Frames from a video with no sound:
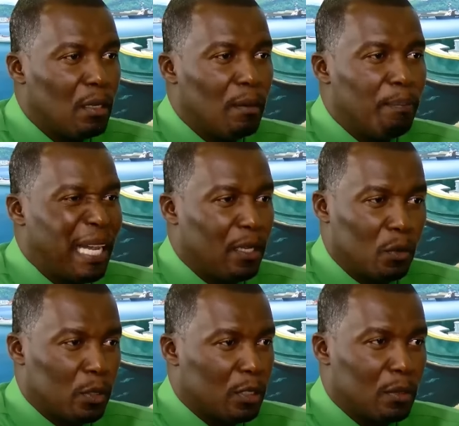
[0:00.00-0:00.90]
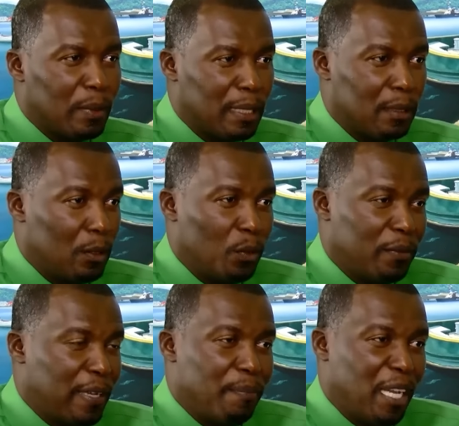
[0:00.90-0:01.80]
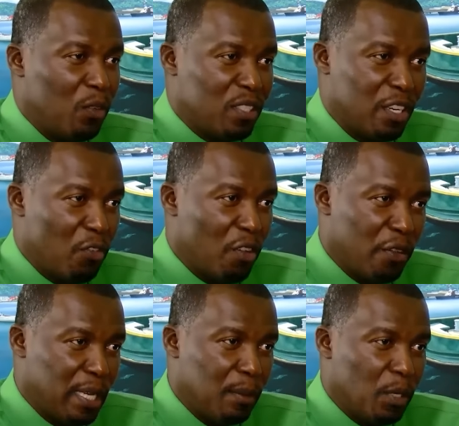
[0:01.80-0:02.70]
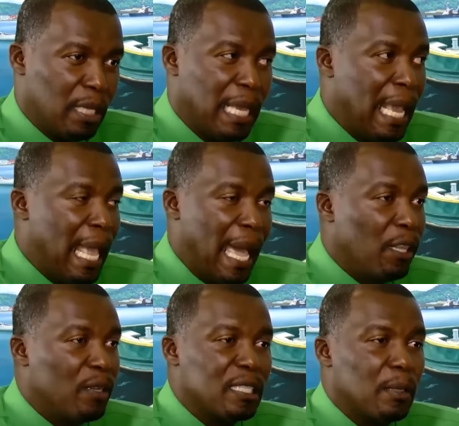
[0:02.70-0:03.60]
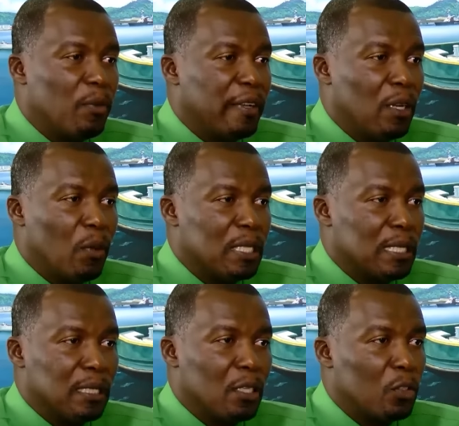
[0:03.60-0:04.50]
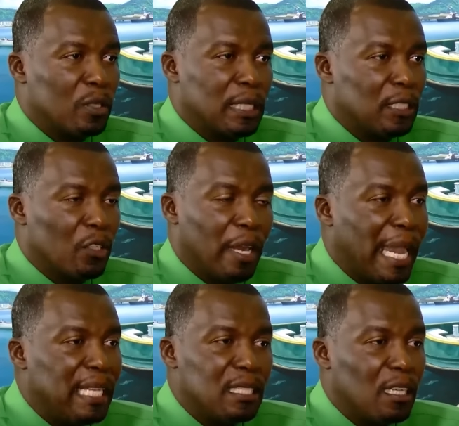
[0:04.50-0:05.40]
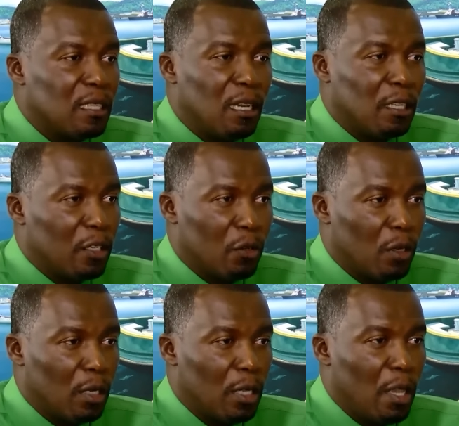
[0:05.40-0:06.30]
or banknotes. Well, you wouldn't find banknotes on the ground really, but I do not step over any 1 cent or 2 cent or anything at all on the ground.